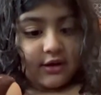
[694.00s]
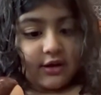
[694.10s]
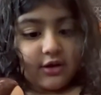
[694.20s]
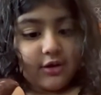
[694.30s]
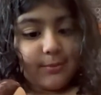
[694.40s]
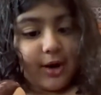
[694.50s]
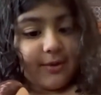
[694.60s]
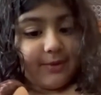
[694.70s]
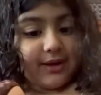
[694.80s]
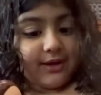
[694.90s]
No
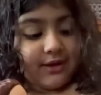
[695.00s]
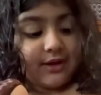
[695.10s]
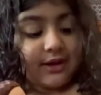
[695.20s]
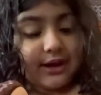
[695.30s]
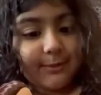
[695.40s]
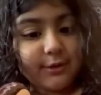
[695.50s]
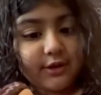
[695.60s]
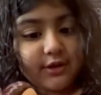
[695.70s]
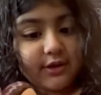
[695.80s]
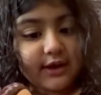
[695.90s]
Barbie. Cable
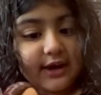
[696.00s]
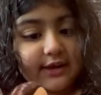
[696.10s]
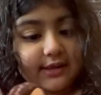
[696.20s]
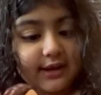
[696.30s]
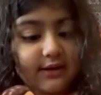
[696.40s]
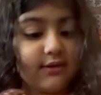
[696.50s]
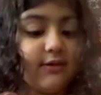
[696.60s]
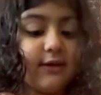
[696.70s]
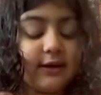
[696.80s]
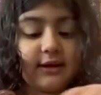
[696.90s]
your legs and
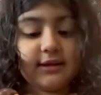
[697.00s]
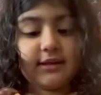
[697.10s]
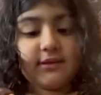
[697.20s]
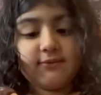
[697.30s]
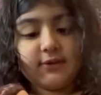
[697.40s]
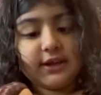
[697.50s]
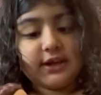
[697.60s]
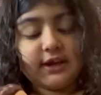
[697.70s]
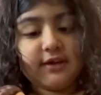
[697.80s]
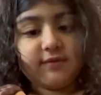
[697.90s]
hands and feet
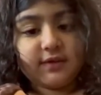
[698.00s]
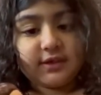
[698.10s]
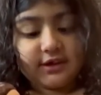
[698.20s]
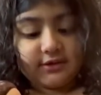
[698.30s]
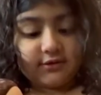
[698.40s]
and everything.